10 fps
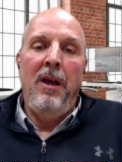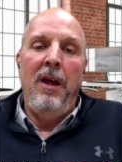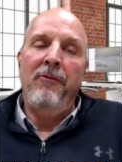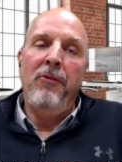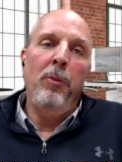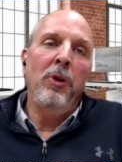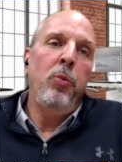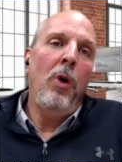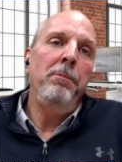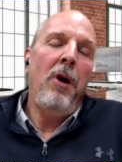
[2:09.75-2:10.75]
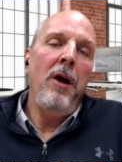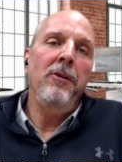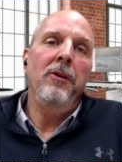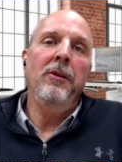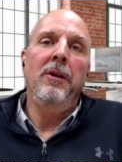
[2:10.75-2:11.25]
And for this one
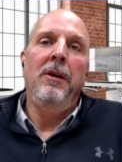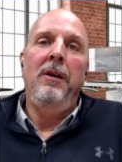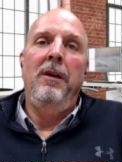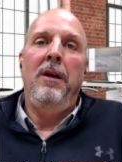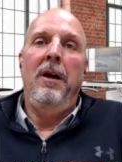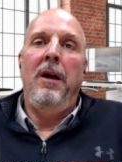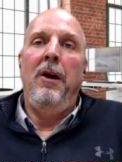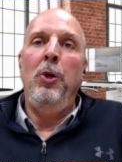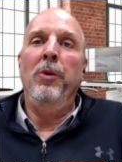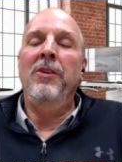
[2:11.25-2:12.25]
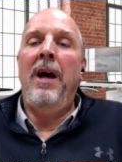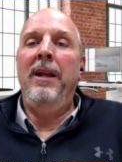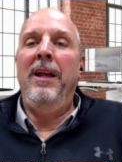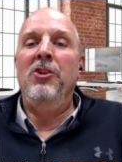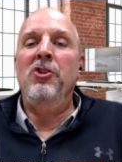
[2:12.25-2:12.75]
partner uh, who was not
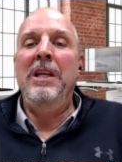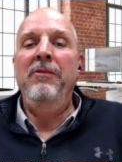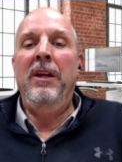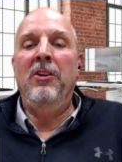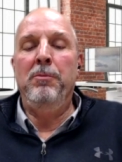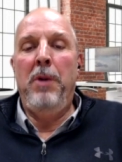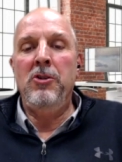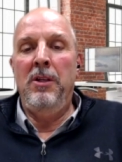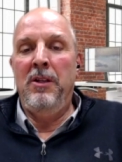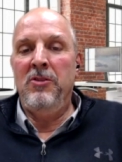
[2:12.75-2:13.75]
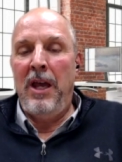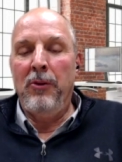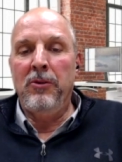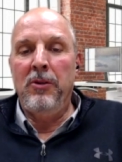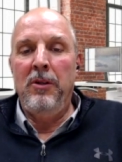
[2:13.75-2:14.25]
achieving as much in the
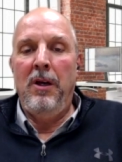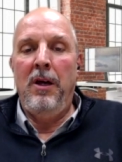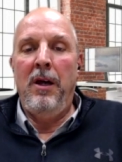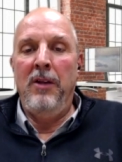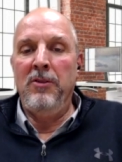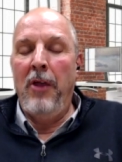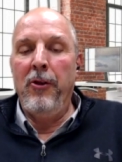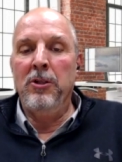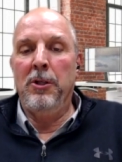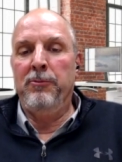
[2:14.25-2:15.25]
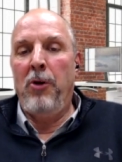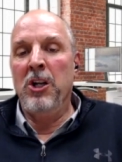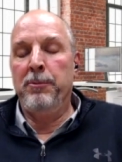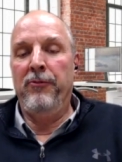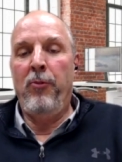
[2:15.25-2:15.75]
sales as others as far
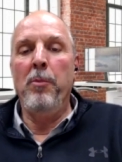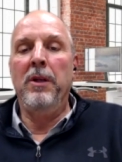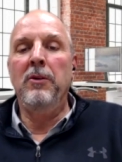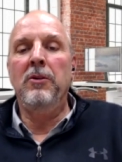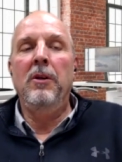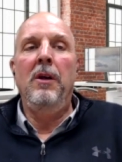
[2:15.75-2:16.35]
as performance,